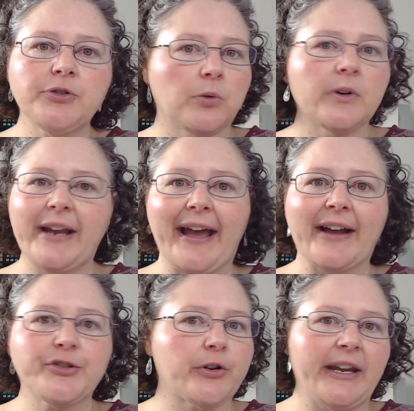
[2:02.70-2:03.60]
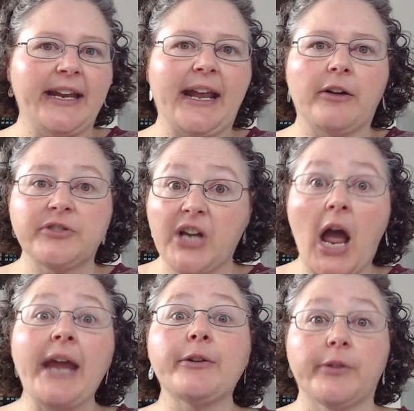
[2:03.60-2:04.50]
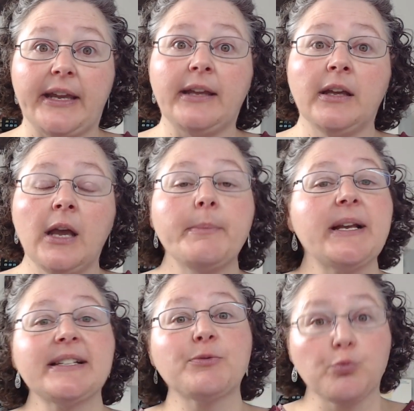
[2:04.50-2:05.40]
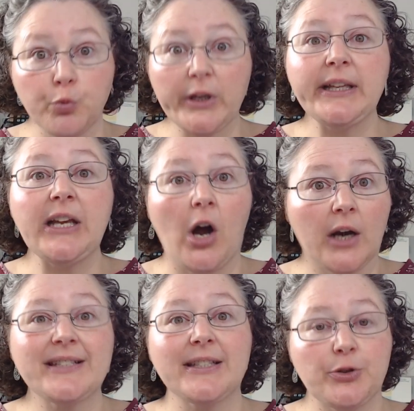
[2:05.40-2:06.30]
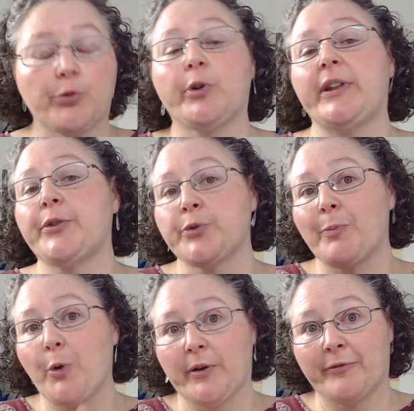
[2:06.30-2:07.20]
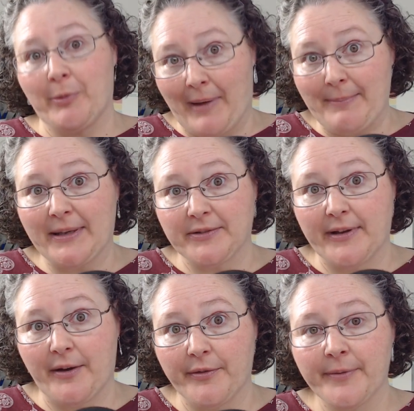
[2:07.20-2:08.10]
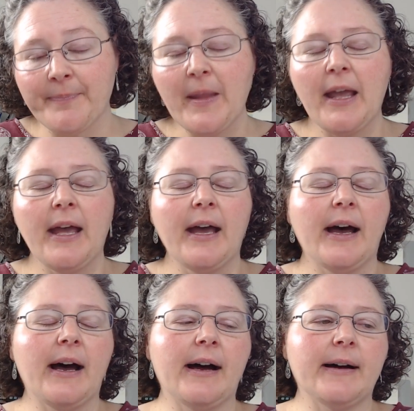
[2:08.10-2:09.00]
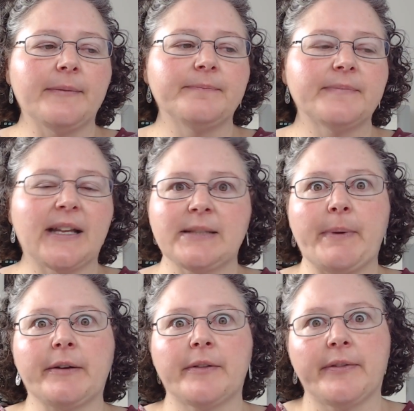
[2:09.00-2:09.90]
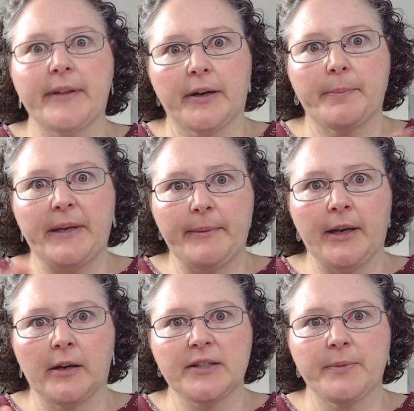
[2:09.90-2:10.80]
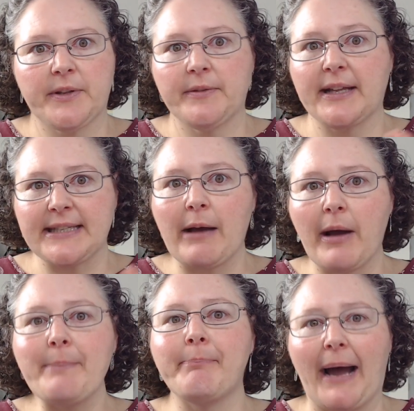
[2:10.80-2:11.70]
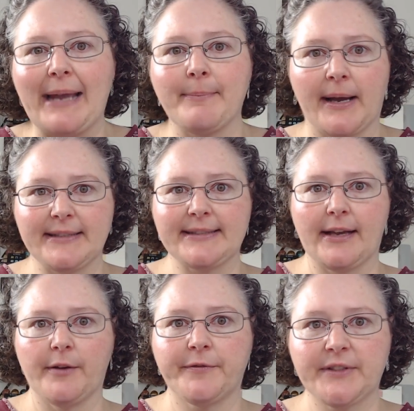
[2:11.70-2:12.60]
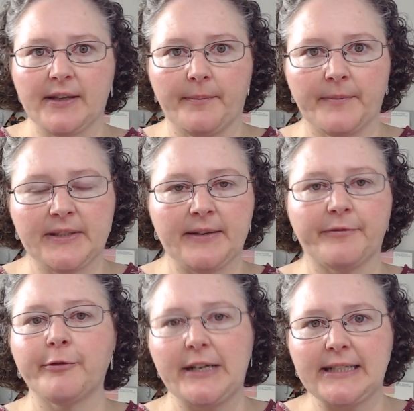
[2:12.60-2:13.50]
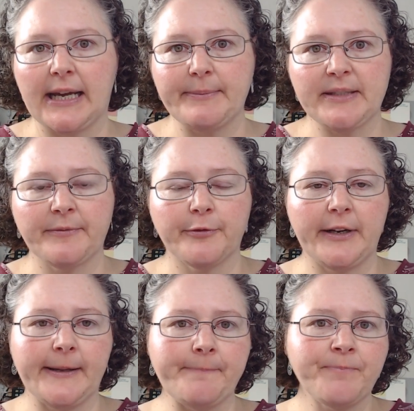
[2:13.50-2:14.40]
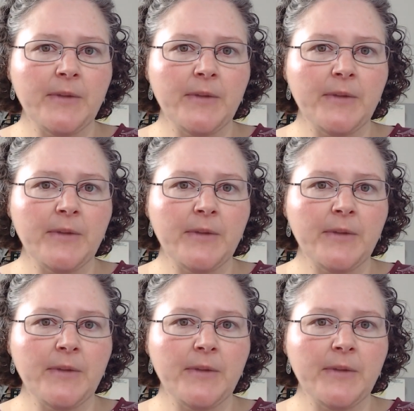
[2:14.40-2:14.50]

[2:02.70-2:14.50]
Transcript: DoorDash or eating out entirely because really, honestly, truly, those are important for my mental health um, that's better than therapy, to be honest with you. That's how I buy myself some some free time, some freedom.